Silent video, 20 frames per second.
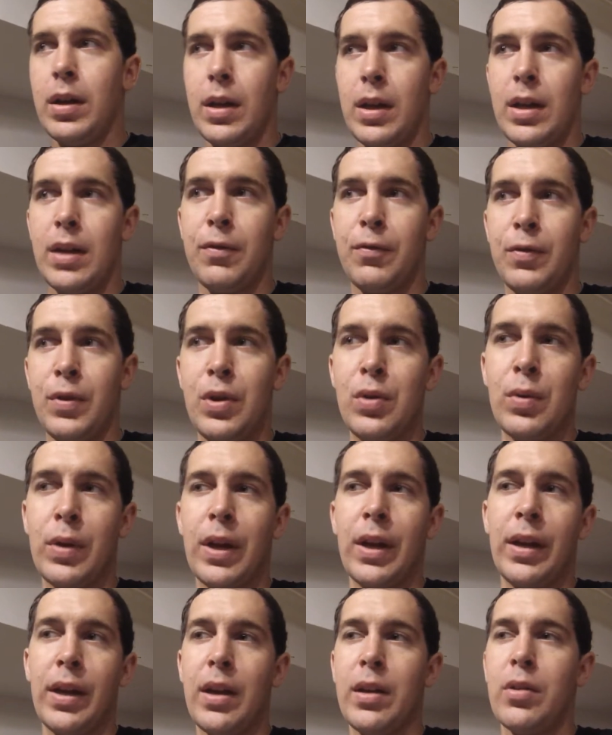If you
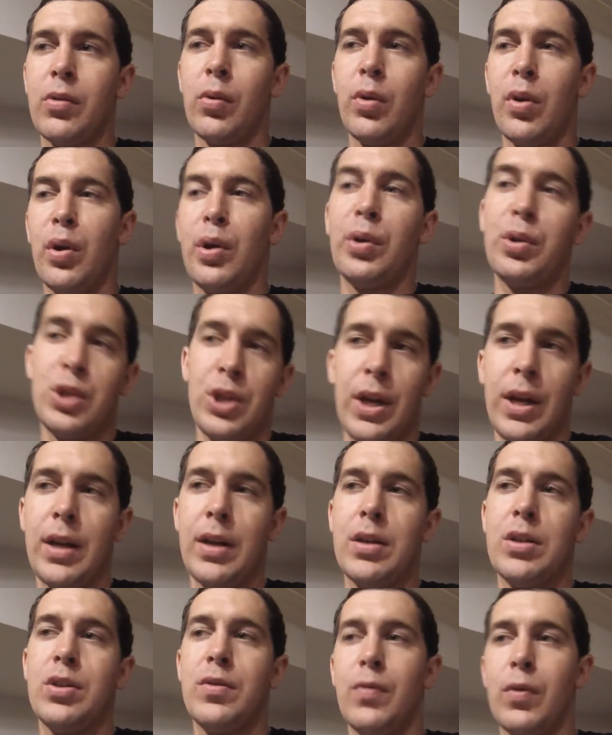can get your oil
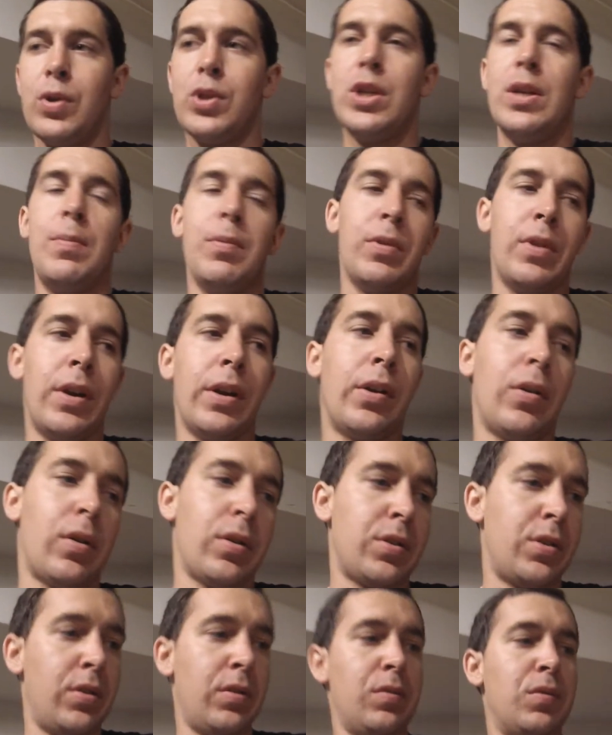changed for cheaper than it
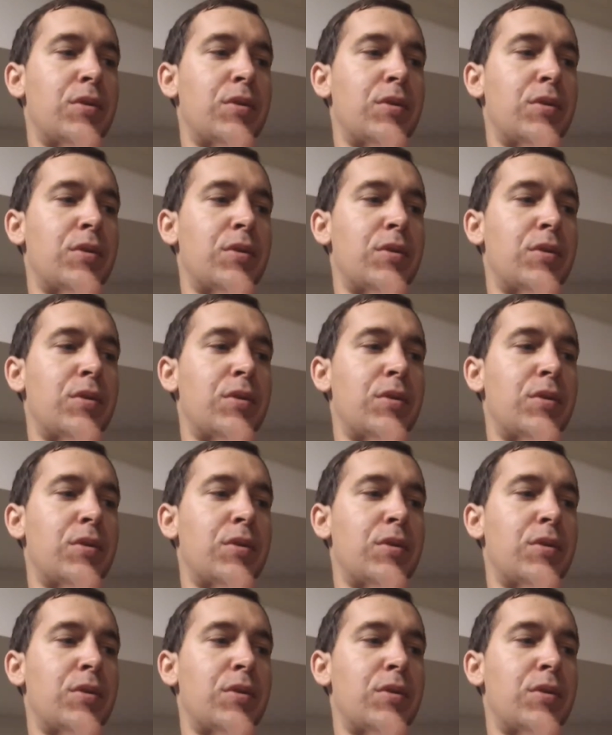costs you